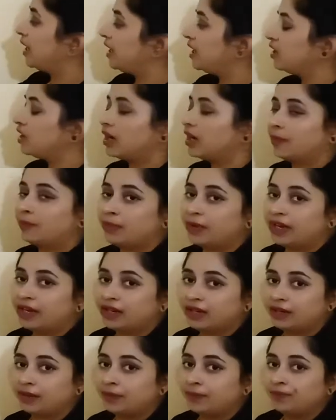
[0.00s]
a couplet.
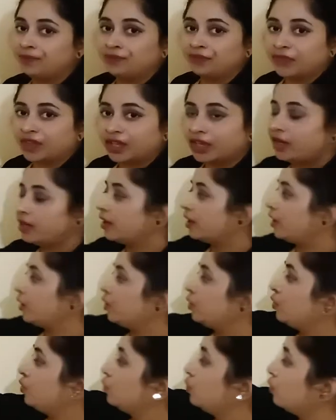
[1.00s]

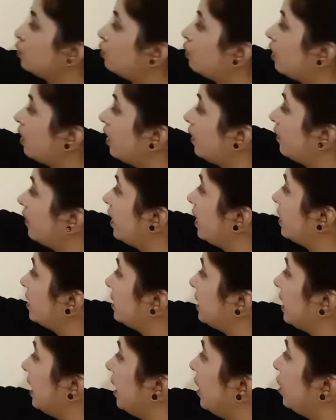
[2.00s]
Here 2
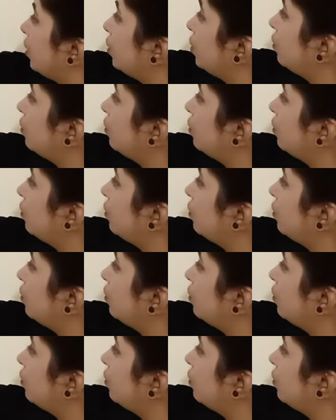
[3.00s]
quatrains and